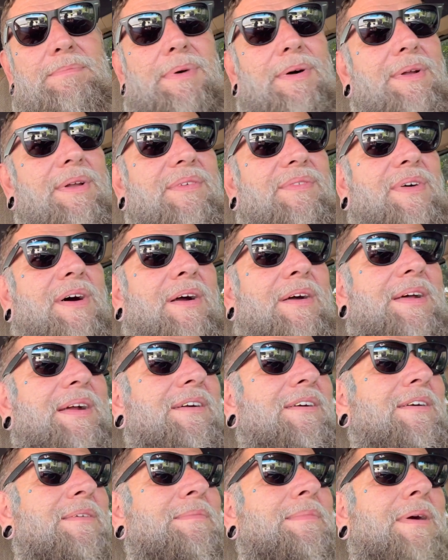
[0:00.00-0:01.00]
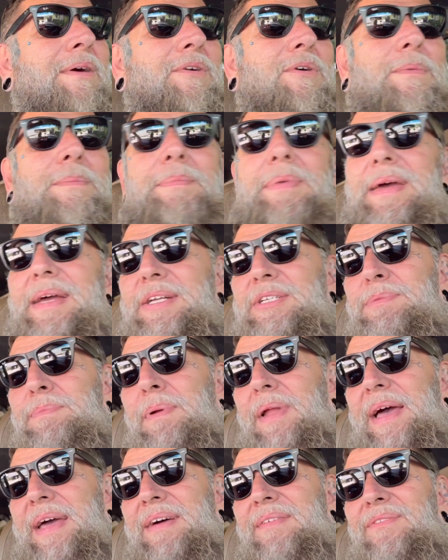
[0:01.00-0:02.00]
Boulevard here in Myrtle Beach
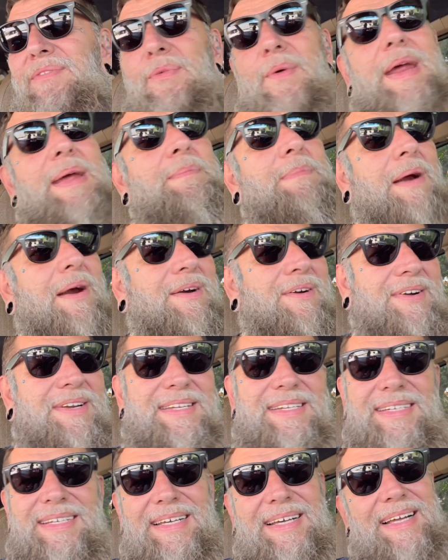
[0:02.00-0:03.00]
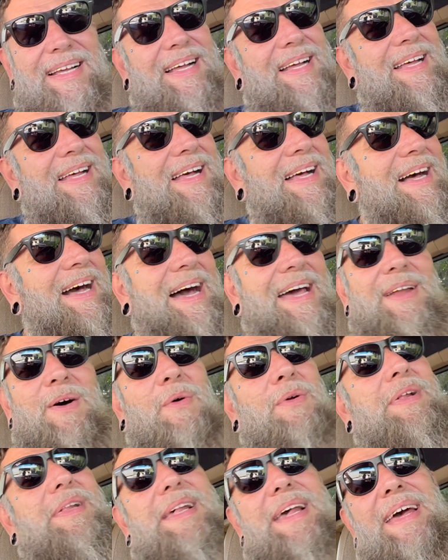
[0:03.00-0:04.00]
playing Freebird. I
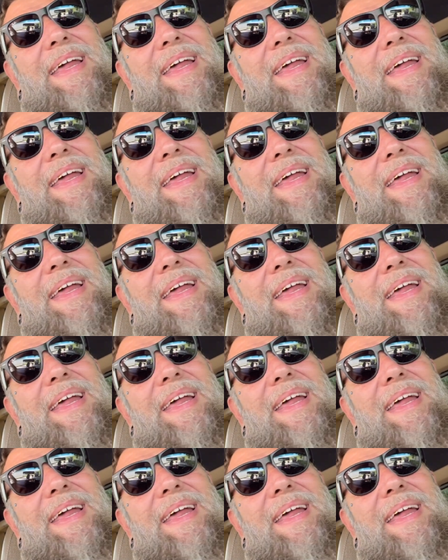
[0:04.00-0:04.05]
don't see